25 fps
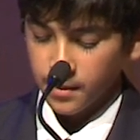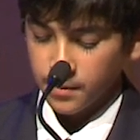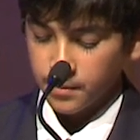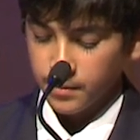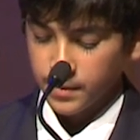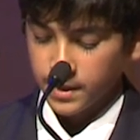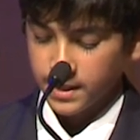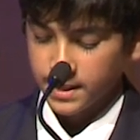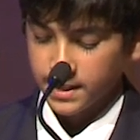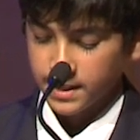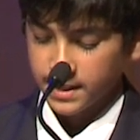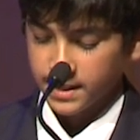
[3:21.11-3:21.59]

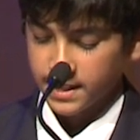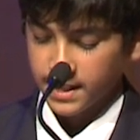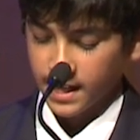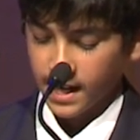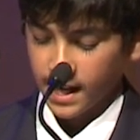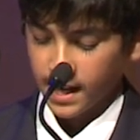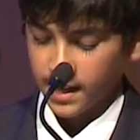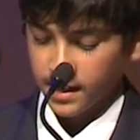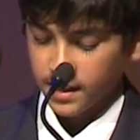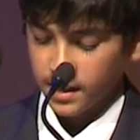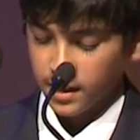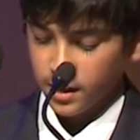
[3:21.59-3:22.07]
Mrs.
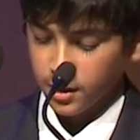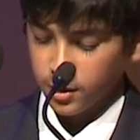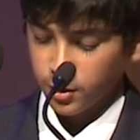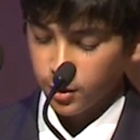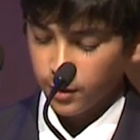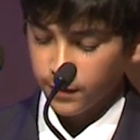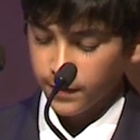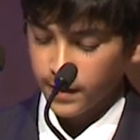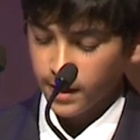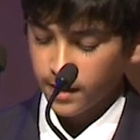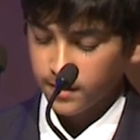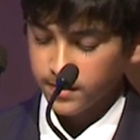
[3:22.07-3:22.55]
Dunn,
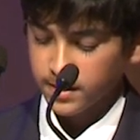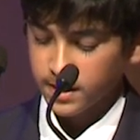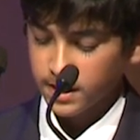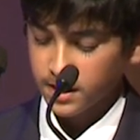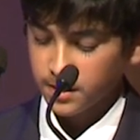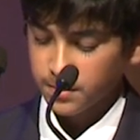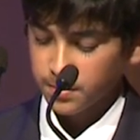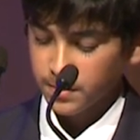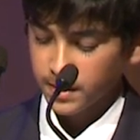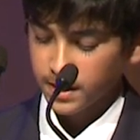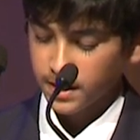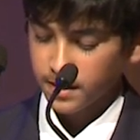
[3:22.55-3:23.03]
you have helped
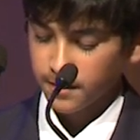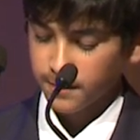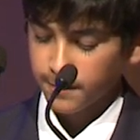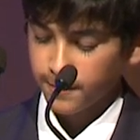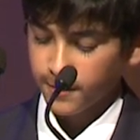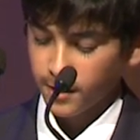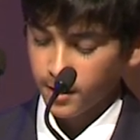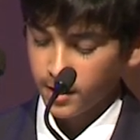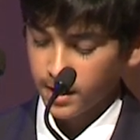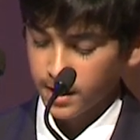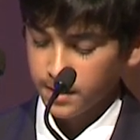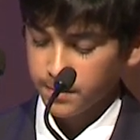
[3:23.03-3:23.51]
us be the
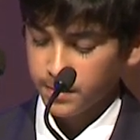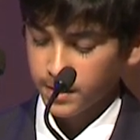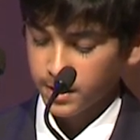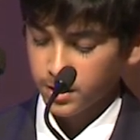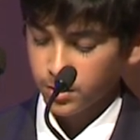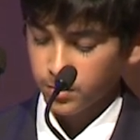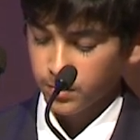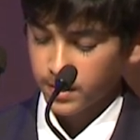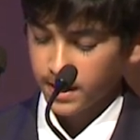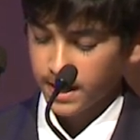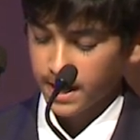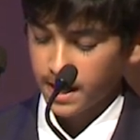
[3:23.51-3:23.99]
very
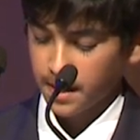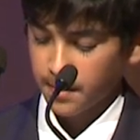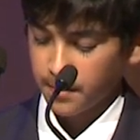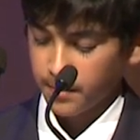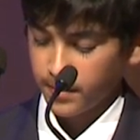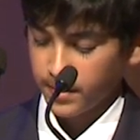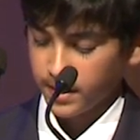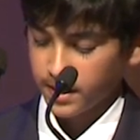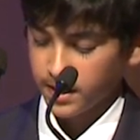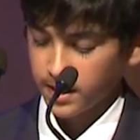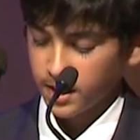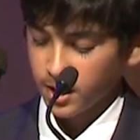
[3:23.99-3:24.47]
best we can
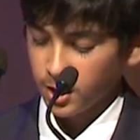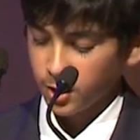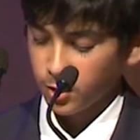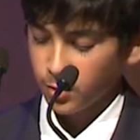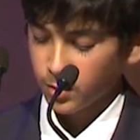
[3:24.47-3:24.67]
be.